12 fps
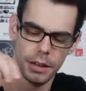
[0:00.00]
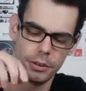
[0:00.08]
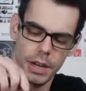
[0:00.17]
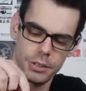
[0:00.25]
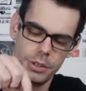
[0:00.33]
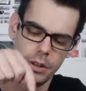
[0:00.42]
and
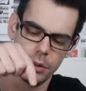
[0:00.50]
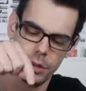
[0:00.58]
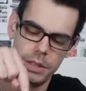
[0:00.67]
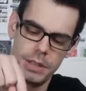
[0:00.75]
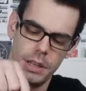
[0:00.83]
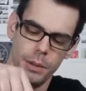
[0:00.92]
you're actually
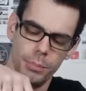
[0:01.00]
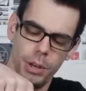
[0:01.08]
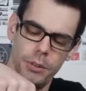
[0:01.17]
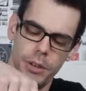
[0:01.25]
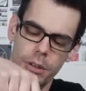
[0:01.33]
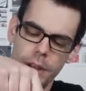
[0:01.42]
only seeing a
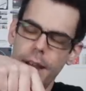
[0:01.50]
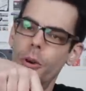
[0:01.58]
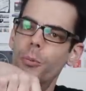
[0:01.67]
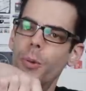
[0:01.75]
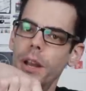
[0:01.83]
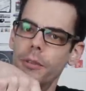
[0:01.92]
preview
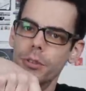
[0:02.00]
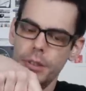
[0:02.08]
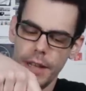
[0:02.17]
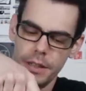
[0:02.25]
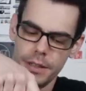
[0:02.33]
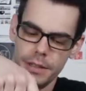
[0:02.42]
out whatever
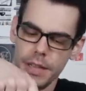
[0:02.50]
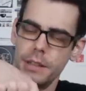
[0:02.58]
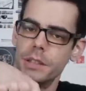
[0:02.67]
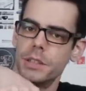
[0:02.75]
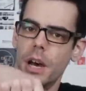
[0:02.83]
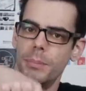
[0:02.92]
lens is at
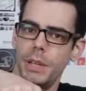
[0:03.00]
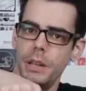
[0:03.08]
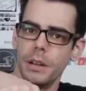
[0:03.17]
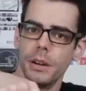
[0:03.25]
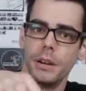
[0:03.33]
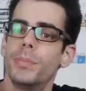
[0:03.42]
the top
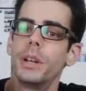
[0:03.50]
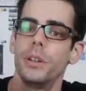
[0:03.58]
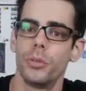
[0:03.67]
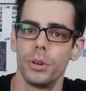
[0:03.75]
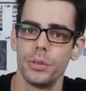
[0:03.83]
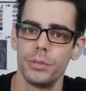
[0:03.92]
here. But in
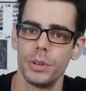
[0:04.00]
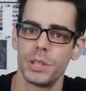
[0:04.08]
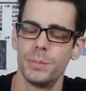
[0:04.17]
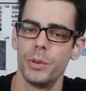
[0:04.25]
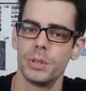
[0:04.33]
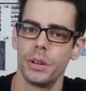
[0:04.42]
order to
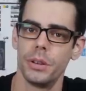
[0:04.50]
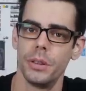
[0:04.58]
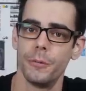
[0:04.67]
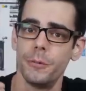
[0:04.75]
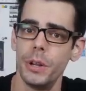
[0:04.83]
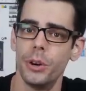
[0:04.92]
expose onto
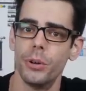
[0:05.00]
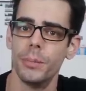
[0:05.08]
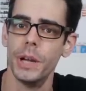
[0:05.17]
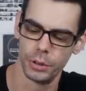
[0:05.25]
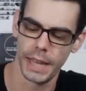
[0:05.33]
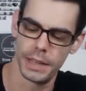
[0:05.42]
the film,
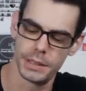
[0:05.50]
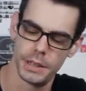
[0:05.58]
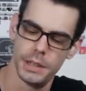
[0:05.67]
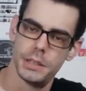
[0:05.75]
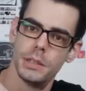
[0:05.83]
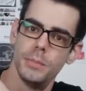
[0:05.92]
the lens
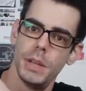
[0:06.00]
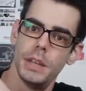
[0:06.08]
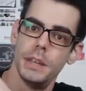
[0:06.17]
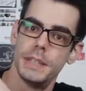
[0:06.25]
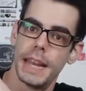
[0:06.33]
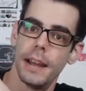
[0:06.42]
needs to
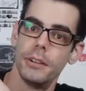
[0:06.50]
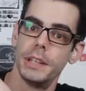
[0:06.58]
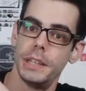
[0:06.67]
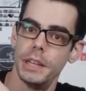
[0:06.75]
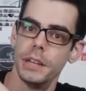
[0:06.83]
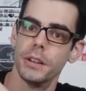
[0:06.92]
be down
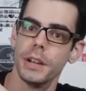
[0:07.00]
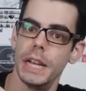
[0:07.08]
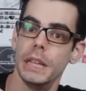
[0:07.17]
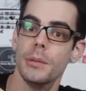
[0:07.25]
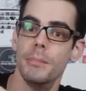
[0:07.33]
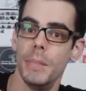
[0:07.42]
here
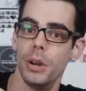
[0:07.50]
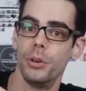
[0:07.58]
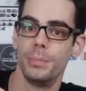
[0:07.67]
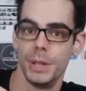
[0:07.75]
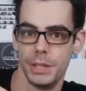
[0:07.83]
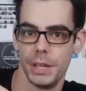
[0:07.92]
in the
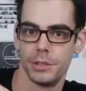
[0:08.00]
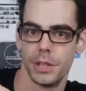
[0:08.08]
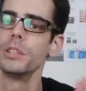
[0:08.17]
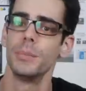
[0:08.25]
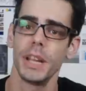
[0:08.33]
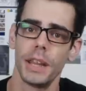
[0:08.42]
middle
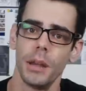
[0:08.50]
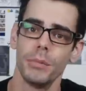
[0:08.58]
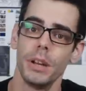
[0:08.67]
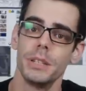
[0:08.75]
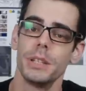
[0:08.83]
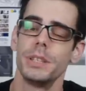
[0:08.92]
position. So my
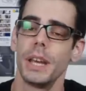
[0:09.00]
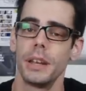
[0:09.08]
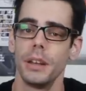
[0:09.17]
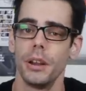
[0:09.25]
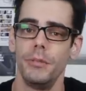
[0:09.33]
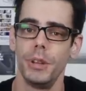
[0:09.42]
camera has a
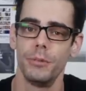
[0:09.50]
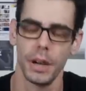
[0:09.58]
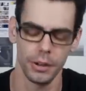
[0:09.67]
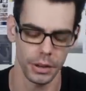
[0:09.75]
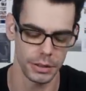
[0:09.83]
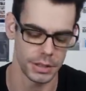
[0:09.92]
secondary
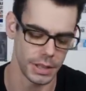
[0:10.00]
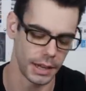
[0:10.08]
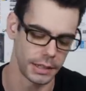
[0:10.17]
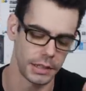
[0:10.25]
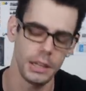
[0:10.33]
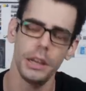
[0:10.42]
viewfinder on the side
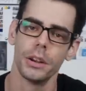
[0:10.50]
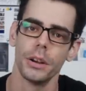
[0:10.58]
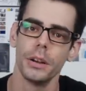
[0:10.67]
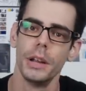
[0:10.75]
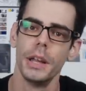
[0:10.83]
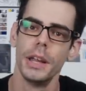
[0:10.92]
here